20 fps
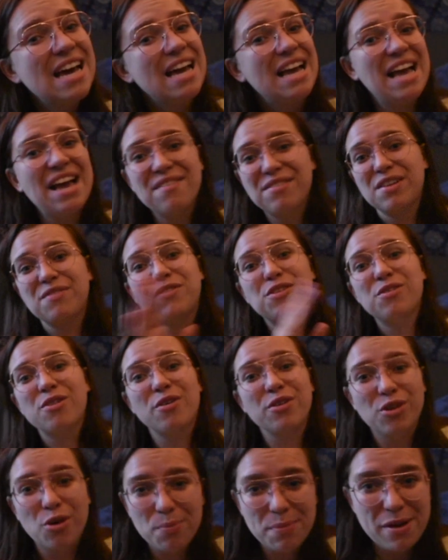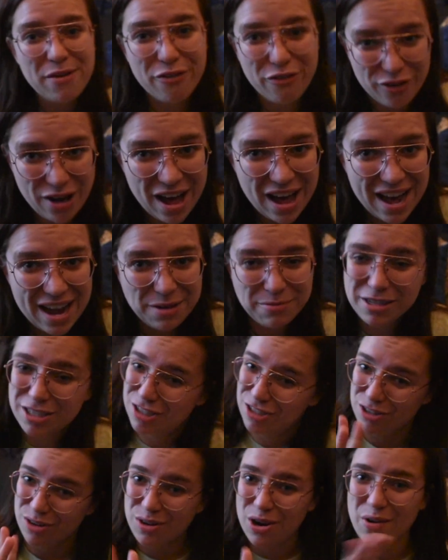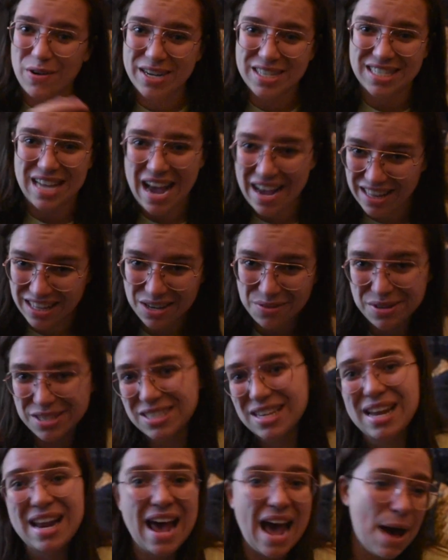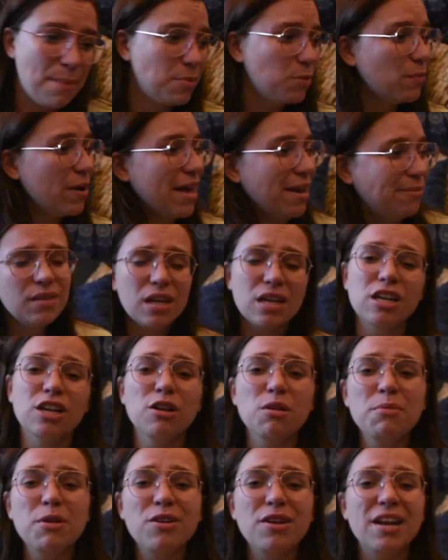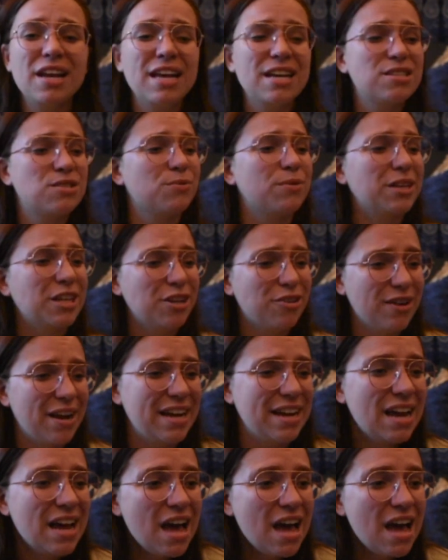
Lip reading: even if you know you'll be fine, because you know exactly what's going to happen when. Community is a really great